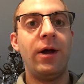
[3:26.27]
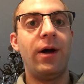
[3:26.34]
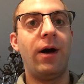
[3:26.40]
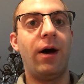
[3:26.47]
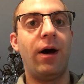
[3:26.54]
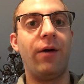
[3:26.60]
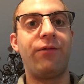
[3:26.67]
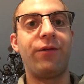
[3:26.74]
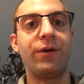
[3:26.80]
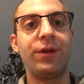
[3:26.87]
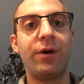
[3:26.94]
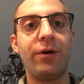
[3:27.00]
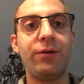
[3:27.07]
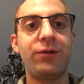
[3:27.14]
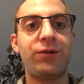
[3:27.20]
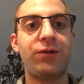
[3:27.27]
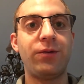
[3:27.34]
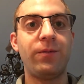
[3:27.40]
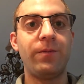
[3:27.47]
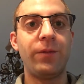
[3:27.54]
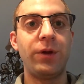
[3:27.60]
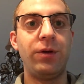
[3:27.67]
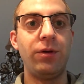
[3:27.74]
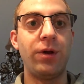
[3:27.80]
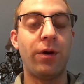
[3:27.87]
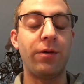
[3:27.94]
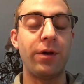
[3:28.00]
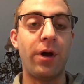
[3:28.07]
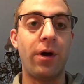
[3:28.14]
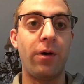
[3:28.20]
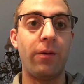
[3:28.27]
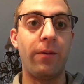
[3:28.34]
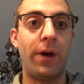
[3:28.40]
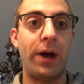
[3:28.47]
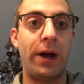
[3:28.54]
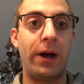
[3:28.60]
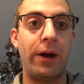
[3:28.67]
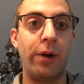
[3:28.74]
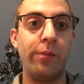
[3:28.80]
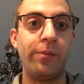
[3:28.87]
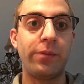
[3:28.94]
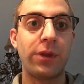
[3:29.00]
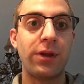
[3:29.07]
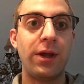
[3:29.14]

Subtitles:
for those who don't know,